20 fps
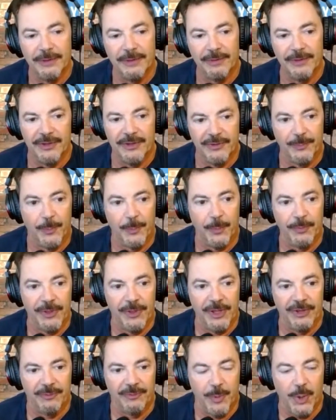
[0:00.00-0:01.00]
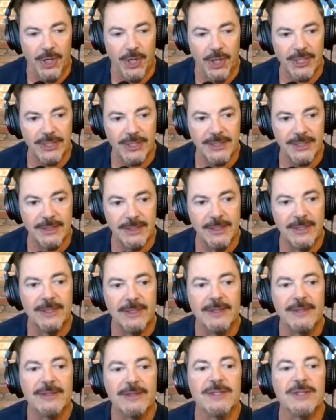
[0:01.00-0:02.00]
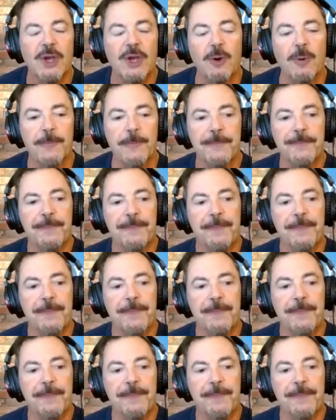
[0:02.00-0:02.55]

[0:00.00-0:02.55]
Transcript: these books. So